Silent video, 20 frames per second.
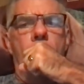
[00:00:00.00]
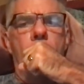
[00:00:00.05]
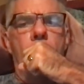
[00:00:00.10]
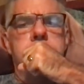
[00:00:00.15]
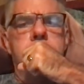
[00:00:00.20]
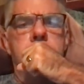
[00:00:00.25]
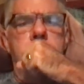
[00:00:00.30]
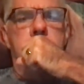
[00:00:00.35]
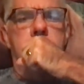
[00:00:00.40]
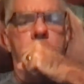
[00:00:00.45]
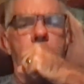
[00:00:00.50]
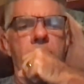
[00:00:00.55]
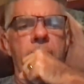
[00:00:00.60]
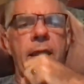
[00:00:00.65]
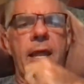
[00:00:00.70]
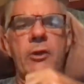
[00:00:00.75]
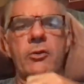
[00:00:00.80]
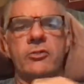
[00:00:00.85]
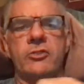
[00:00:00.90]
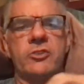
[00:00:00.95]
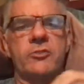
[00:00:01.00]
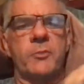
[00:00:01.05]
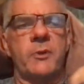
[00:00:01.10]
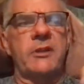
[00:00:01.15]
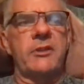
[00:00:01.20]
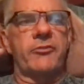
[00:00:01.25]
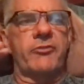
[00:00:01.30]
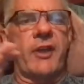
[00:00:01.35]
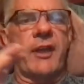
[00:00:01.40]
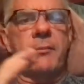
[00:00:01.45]
And I don't just mean
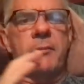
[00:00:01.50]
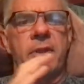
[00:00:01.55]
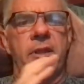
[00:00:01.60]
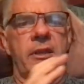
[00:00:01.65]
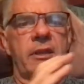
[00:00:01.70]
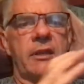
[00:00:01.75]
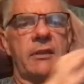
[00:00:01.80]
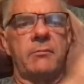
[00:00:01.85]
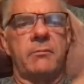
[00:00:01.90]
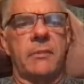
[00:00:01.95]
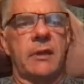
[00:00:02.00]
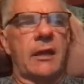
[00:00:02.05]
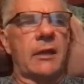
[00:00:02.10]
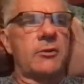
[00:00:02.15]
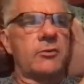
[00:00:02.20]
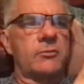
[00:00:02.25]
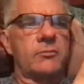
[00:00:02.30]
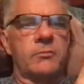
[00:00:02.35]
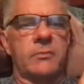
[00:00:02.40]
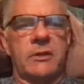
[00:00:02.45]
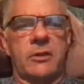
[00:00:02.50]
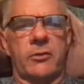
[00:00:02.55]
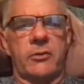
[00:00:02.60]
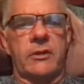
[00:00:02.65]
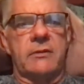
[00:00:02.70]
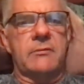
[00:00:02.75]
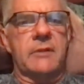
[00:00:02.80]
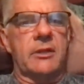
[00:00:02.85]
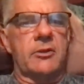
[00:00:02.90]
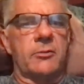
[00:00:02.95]
the family that
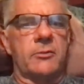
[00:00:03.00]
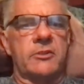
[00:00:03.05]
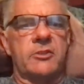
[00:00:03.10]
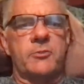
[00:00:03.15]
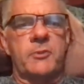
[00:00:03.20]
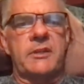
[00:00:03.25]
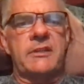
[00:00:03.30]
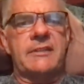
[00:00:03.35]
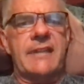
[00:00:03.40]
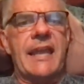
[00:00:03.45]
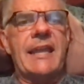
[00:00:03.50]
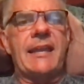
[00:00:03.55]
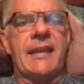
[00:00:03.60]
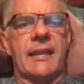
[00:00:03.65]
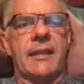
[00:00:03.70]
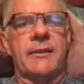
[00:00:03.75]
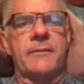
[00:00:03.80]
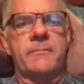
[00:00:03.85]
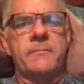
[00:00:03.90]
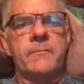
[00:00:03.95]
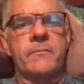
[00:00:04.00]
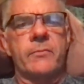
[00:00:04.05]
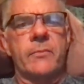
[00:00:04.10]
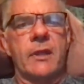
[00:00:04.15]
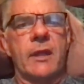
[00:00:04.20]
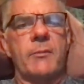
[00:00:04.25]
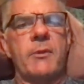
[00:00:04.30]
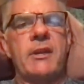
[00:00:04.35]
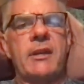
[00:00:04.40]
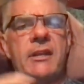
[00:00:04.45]
I don't just mean dating.
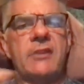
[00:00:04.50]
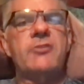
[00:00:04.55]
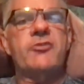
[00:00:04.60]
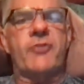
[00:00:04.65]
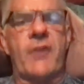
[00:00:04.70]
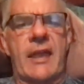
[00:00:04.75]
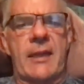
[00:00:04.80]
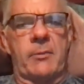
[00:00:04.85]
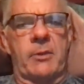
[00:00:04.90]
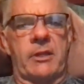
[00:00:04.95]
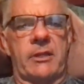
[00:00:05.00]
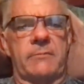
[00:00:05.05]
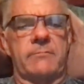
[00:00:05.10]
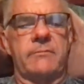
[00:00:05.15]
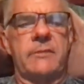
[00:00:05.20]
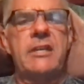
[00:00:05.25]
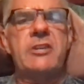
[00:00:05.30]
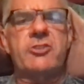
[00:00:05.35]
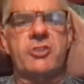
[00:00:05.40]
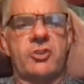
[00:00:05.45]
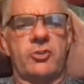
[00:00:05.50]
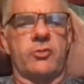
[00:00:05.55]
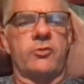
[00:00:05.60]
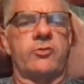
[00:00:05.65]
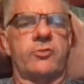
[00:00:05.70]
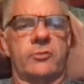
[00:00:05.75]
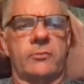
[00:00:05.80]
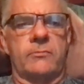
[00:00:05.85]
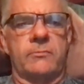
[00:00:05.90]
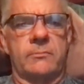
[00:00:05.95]
I mean his family.
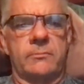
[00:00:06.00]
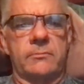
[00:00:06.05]
Issues.